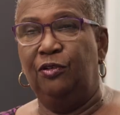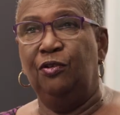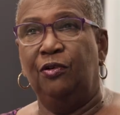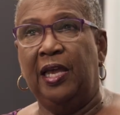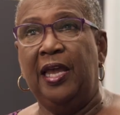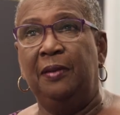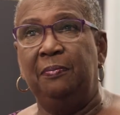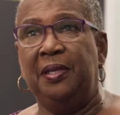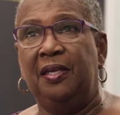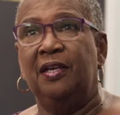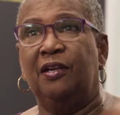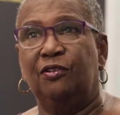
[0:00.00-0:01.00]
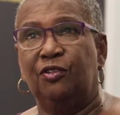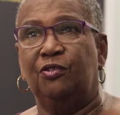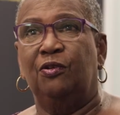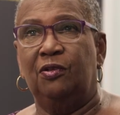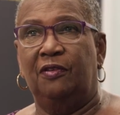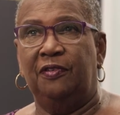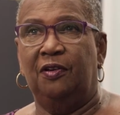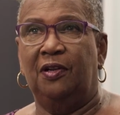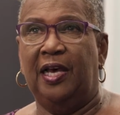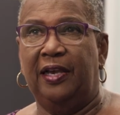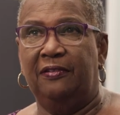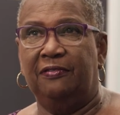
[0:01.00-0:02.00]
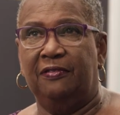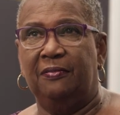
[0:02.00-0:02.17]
you can be in control of your life.